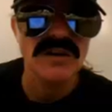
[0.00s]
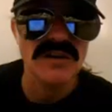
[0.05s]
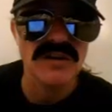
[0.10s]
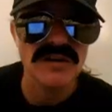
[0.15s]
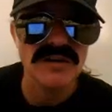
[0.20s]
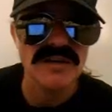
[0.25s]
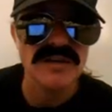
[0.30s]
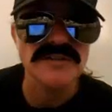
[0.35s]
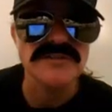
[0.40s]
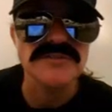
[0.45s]

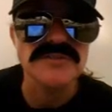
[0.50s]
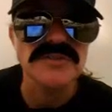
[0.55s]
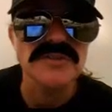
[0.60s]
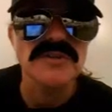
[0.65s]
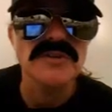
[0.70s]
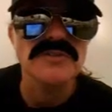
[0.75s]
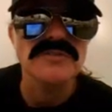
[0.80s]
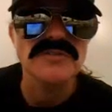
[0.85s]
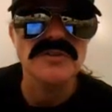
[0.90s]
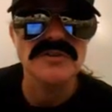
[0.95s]
All right,
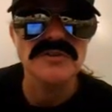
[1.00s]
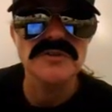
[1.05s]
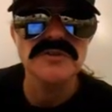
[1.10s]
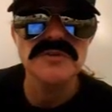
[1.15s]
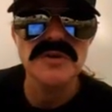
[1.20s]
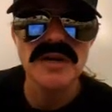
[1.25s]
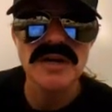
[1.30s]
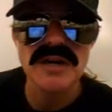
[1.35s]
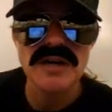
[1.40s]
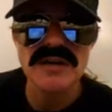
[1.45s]
so
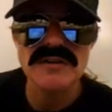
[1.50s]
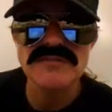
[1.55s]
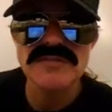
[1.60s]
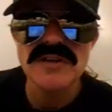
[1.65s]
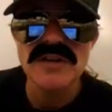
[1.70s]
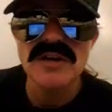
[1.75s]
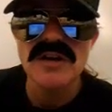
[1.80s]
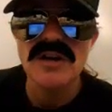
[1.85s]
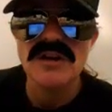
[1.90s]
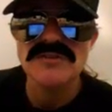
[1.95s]
you have
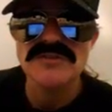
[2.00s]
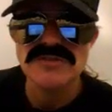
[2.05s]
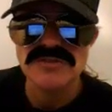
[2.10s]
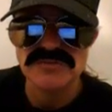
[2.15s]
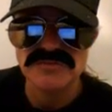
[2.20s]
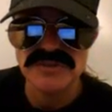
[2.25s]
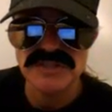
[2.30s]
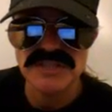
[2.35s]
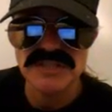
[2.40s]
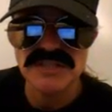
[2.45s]

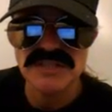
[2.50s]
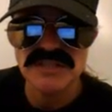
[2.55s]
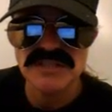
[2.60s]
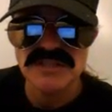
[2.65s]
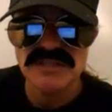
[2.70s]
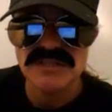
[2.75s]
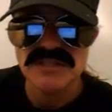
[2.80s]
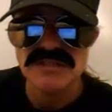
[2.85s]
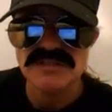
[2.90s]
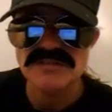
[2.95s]

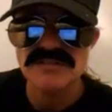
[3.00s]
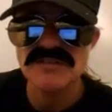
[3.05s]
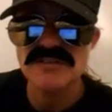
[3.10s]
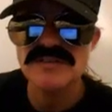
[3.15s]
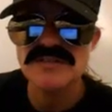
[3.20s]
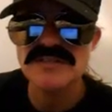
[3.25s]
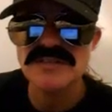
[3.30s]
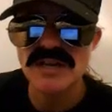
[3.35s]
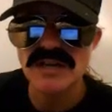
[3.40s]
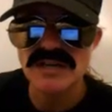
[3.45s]
3 to
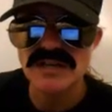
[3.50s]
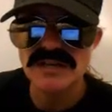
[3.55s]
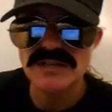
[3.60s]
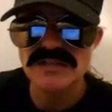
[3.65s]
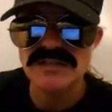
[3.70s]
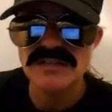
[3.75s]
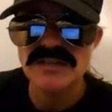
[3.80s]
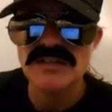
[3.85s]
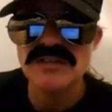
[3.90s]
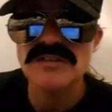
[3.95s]
the
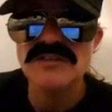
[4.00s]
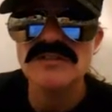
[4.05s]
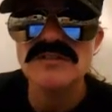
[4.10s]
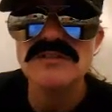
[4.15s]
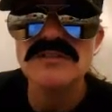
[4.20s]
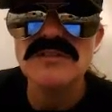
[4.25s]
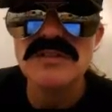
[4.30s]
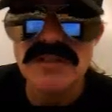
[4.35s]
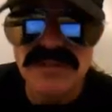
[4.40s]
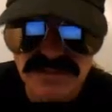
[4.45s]
second
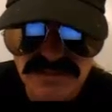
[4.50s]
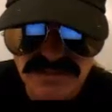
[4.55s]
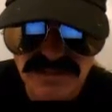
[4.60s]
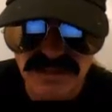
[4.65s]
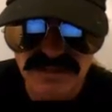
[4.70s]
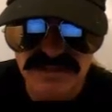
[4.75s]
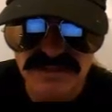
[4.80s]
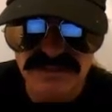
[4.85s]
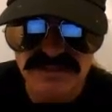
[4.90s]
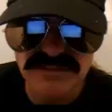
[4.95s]
to the
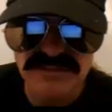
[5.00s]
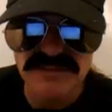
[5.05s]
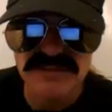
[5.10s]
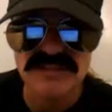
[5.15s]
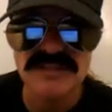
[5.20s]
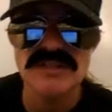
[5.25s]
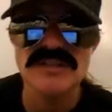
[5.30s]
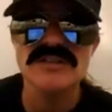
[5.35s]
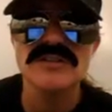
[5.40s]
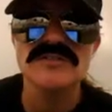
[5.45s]
second.
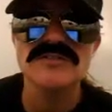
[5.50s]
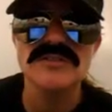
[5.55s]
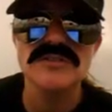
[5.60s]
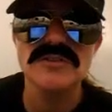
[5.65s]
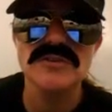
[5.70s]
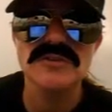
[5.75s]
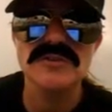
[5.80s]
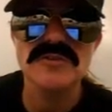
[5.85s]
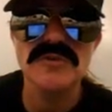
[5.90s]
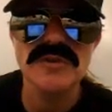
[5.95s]
So
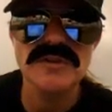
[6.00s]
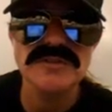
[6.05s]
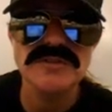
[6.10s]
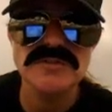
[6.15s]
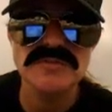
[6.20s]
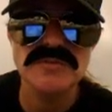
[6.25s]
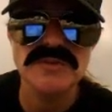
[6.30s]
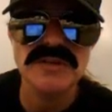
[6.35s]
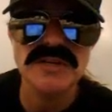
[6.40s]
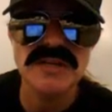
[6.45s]
you're going
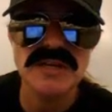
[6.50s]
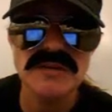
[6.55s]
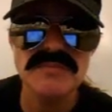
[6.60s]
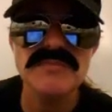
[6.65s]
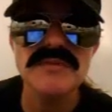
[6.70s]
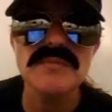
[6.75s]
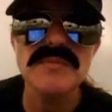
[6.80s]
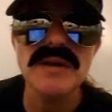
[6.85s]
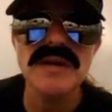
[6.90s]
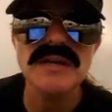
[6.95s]
to
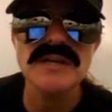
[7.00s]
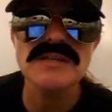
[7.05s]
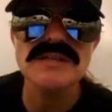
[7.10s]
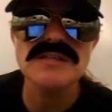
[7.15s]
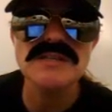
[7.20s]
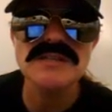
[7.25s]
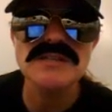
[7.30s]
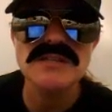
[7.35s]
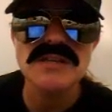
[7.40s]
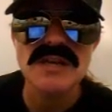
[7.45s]
keep the
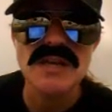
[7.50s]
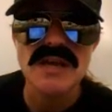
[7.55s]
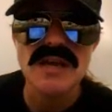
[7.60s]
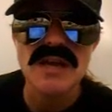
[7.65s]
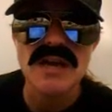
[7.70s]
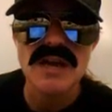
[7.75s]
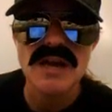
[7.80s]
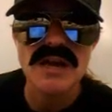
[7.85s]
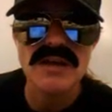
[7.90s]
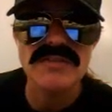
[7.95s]
base,
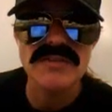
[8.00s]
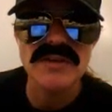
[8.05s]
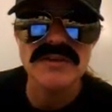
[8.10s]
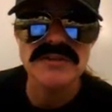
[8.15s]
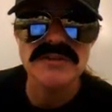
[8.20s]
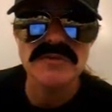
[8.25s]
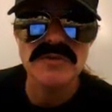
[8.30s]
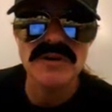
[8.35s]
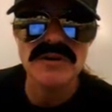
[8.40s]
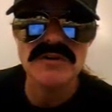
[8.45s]
and
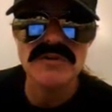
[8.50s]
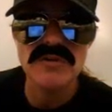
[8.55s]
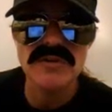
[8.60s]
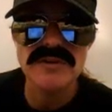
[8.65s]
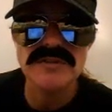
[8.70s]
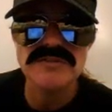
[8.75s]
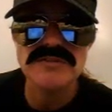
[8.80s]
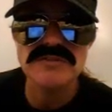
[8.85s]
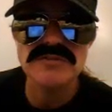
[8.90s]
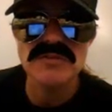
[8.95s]
then you are
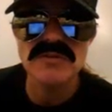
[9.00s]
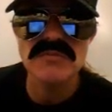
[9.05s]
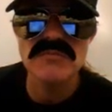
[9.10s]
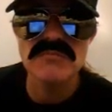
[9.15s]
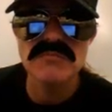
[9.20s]
going to